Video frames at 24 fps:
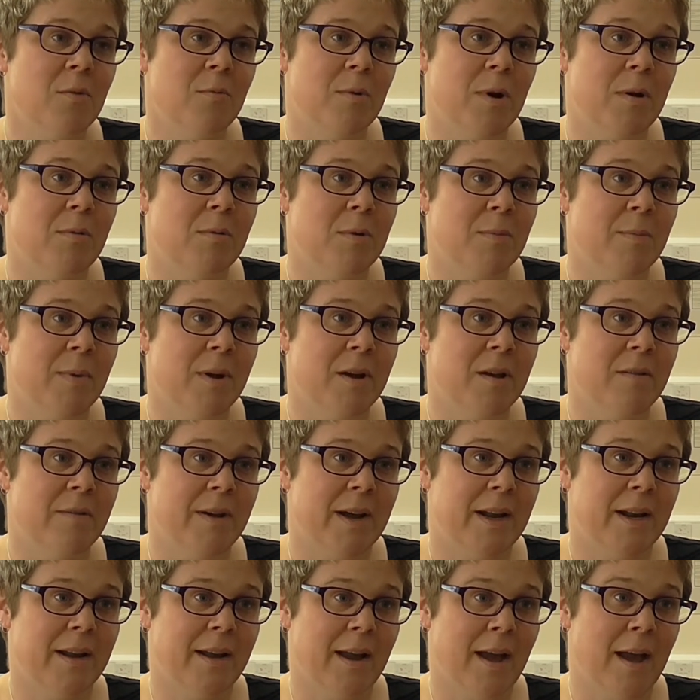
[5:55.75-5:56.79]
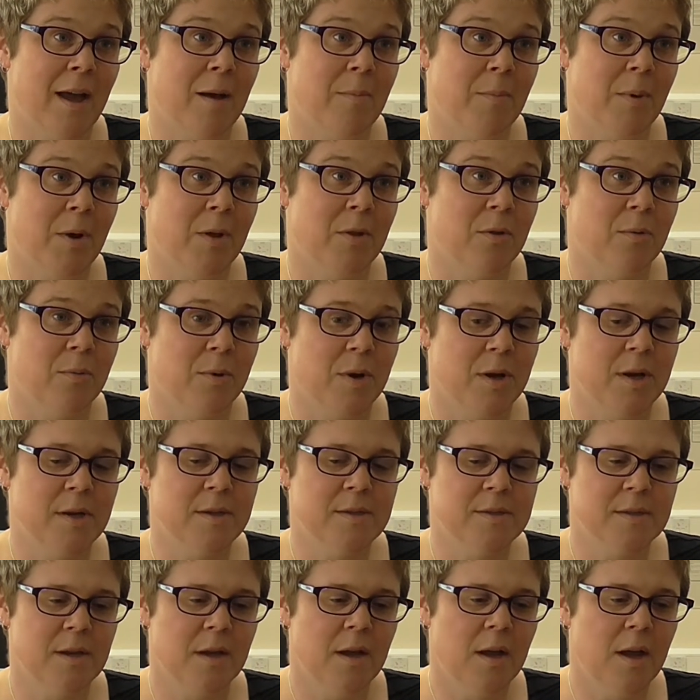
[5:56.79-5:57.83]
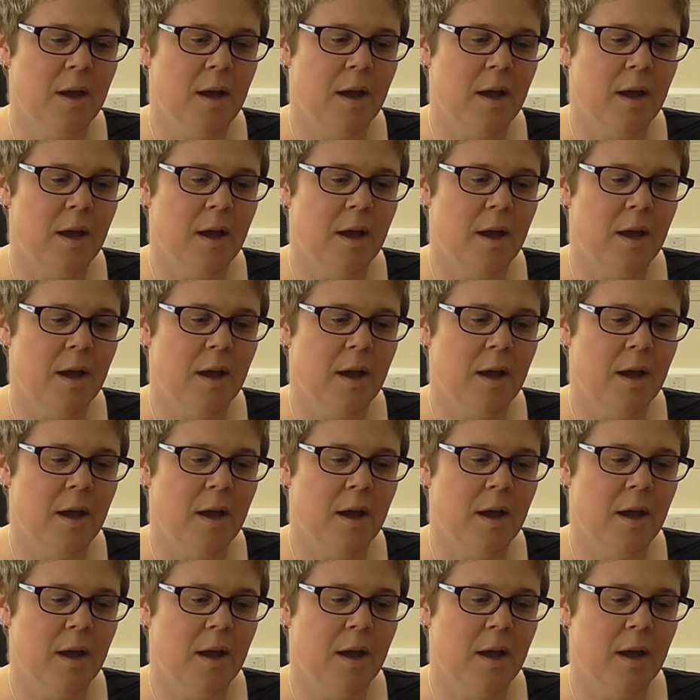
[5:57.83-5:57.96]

where we might have had a gap otherwise.